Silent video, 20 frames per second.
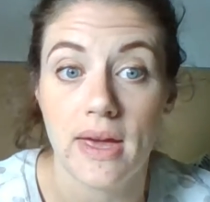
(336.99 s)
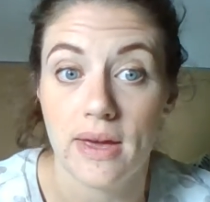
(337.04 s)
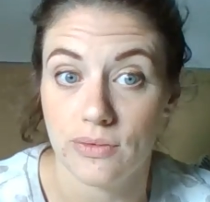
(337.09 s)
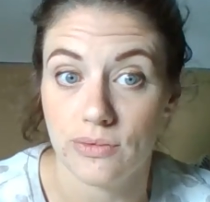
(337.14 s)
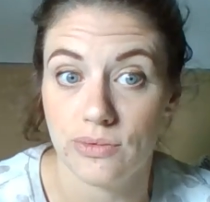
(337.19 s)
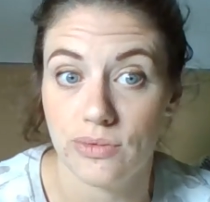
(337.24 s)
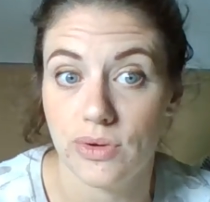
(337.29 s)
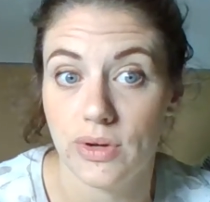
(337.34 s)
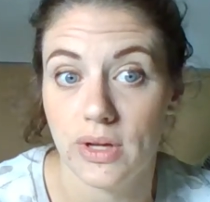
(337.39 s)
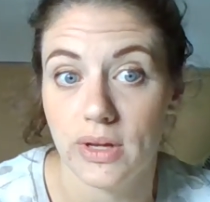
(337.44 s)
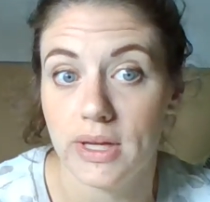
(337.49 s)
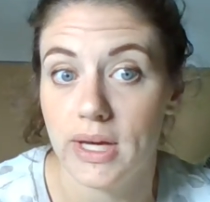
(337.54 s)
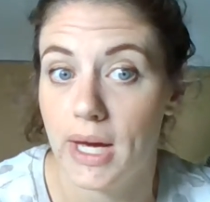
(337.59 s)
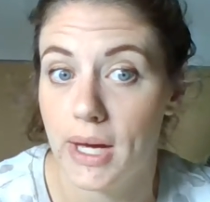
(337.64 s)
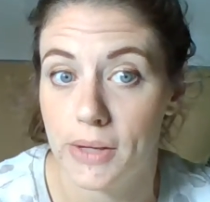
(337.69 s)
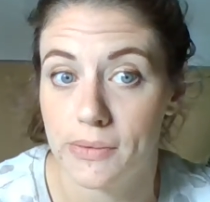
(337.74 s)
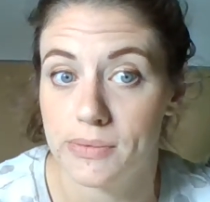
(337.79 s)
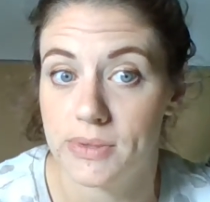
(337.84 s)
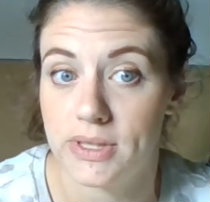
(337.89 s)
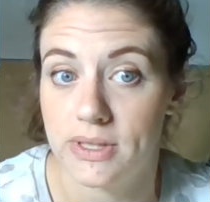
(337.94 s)
really
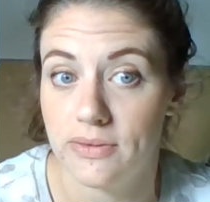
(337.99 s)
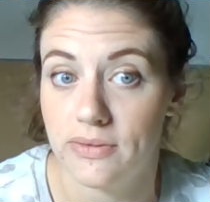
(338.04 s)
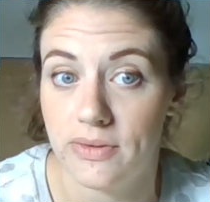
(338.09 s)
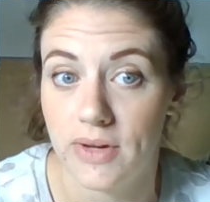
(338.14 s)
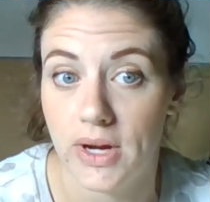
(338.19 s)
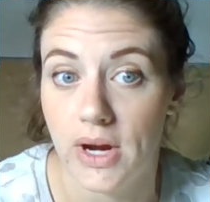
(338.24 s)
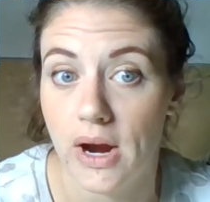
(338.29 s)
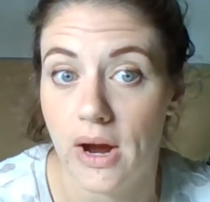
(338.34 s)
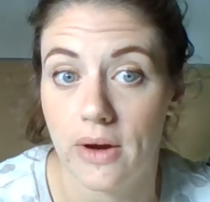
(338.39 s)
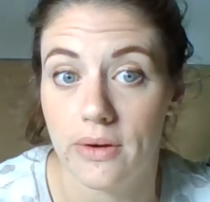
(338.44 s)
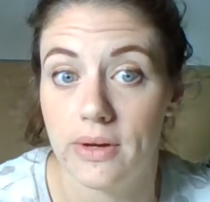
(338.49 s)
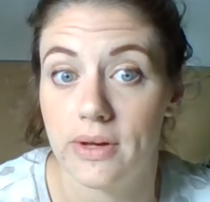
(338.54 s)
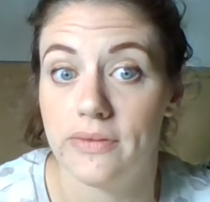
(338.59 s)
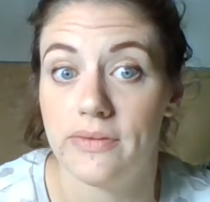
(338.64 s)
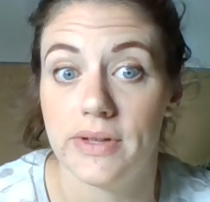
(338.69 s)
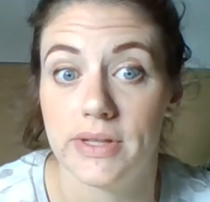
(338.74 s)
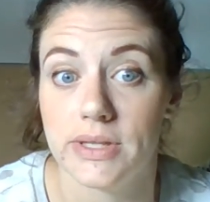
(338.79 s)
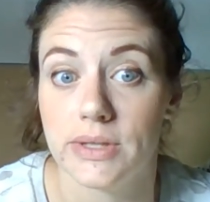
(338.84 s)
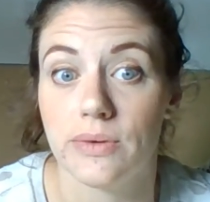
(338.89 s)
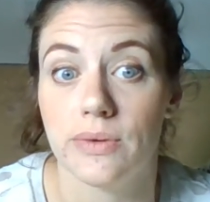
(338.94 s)
helps to figure out if
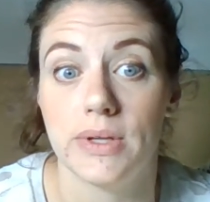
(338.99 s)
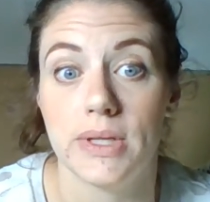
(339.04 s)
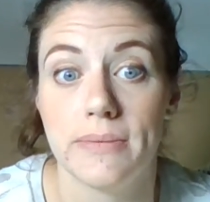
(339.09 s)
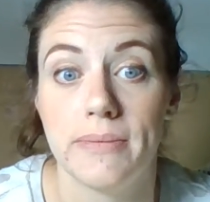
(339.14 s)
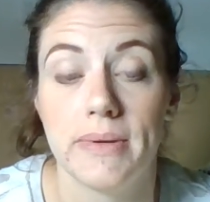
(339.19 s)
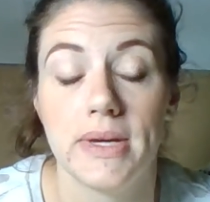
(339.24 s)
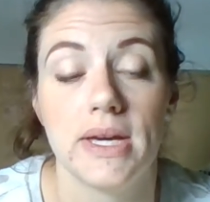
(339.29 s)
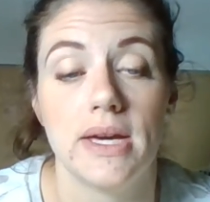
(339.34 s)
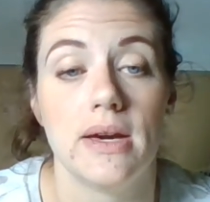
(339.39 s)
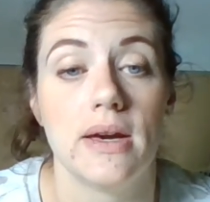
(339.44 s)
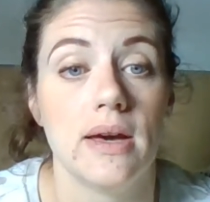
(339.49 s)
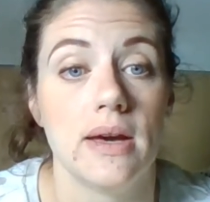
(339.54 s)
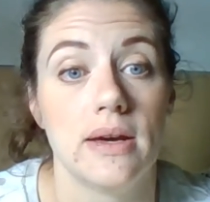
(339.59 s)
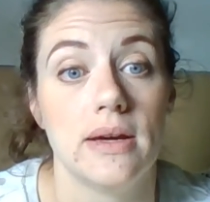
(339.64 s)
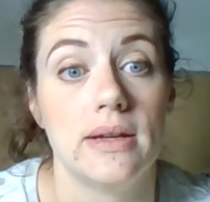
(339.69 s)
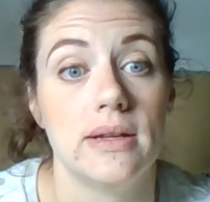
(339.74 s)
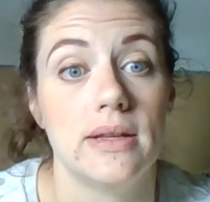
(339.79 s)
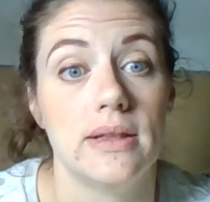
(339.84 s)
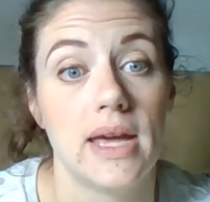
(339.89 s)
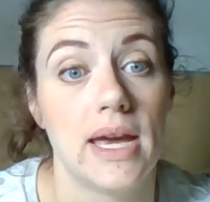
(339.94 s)
it's going to be,
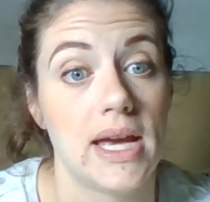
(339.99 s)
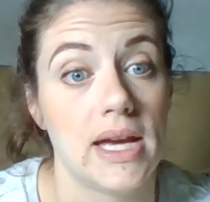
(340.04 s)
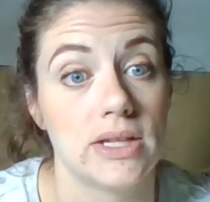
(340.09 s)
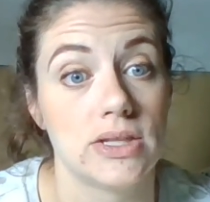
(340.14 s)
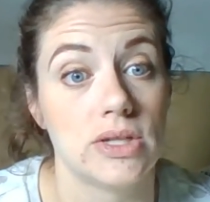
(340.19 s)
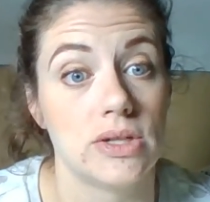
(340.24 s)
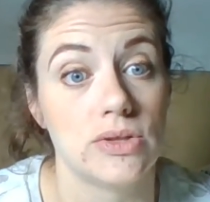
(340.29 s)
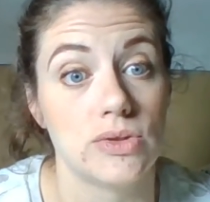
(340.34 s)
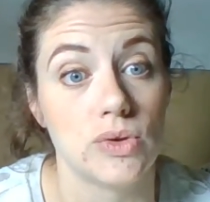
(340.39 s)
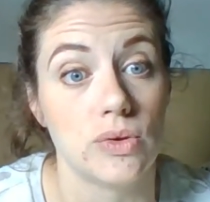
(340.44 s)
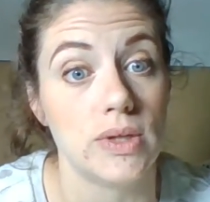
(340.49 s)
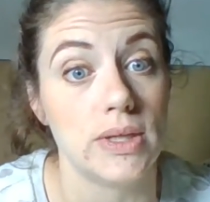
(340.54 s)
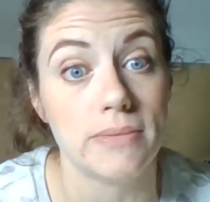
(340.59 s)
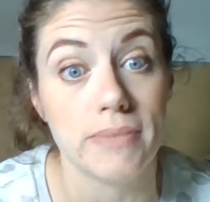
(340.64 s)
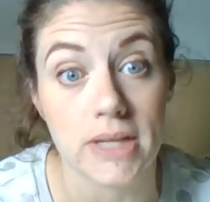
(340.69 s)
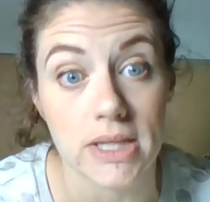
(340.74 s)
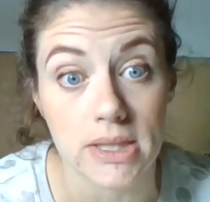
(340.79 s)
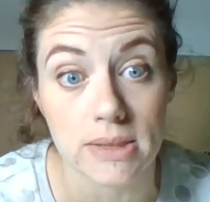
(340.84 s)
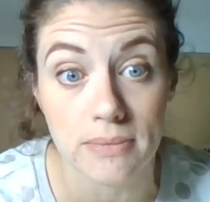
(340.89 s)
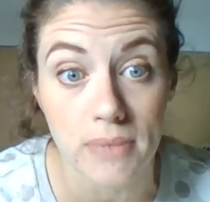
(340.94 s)
the answer is going to
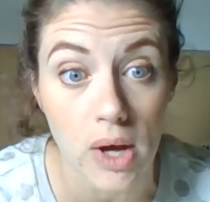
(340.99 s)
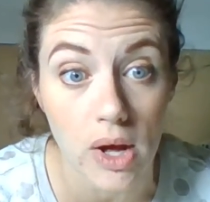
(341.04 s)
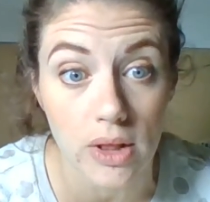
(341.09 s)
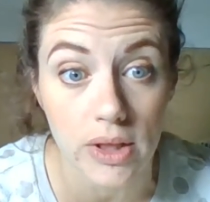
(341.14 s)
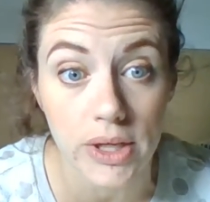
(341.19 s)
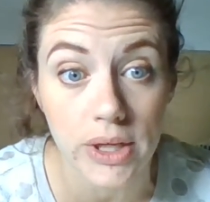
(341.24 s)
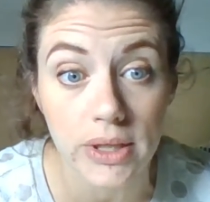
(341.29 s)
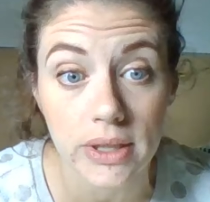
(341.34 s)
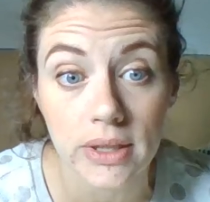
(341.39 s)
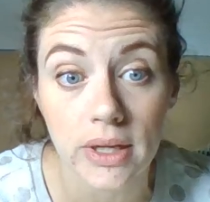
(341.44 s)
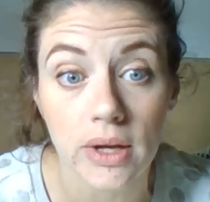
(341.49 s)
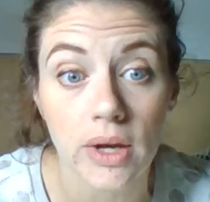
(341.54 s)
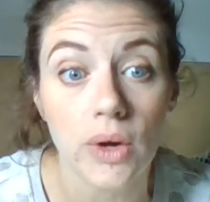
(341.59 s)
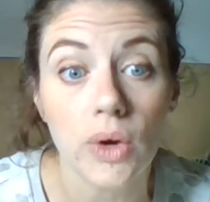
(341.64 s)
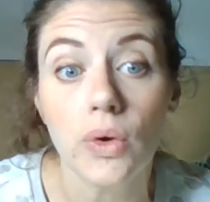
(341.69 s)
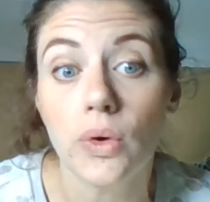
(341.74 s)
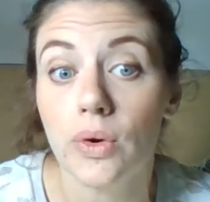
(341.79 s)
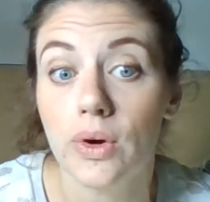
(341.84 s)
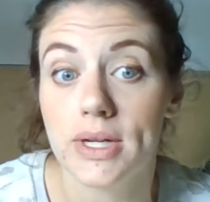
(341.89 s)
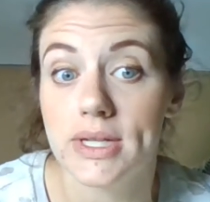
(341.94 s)
be smaller
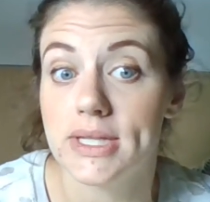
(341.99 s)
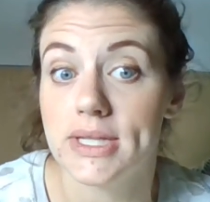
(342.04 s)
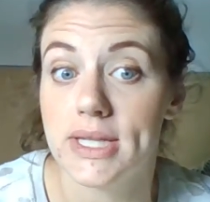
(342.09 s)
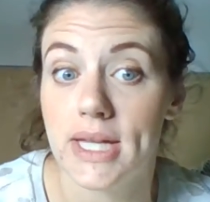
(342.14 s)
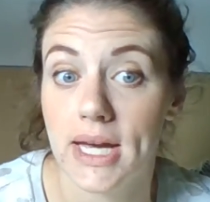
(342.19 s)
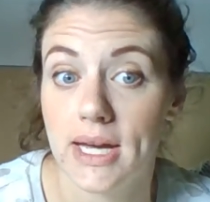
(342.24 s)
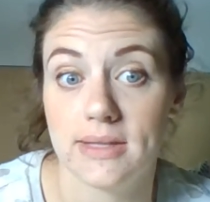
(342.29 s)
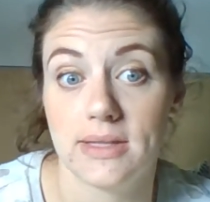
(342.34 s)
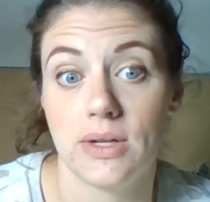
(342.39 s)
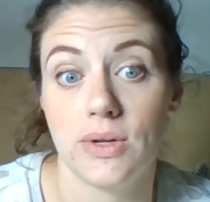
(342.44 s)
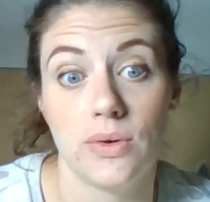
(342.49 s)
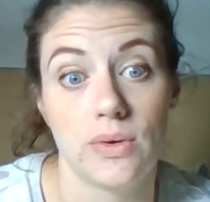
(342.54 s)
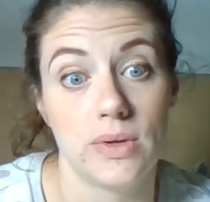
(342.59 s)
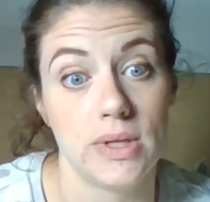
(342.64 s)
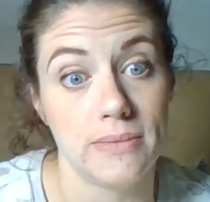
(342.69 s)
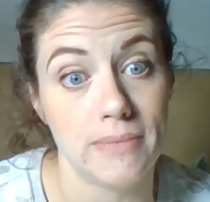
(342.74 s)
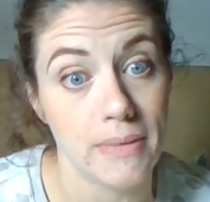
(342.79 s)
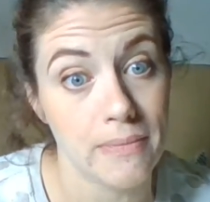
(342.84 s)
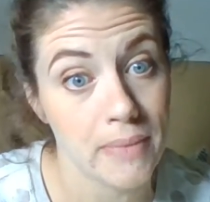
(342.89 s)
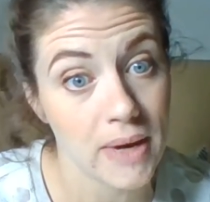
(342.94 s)
or is the answer going
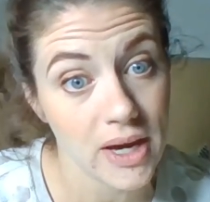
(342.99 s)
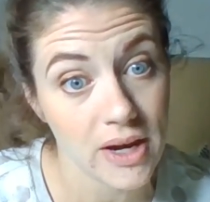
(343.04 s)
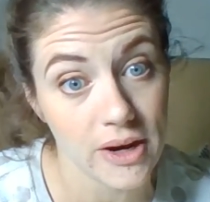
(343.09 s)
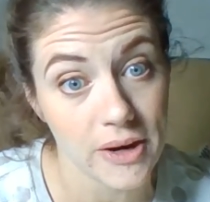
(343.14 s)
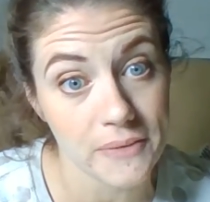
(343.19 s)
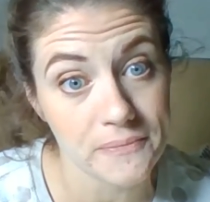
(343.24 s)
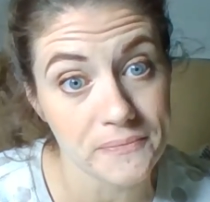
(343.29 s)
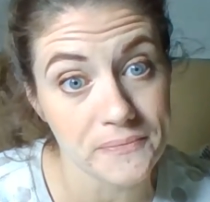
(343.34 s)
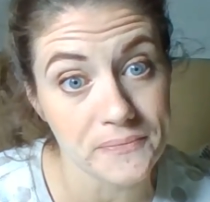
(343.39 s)
to be bigger.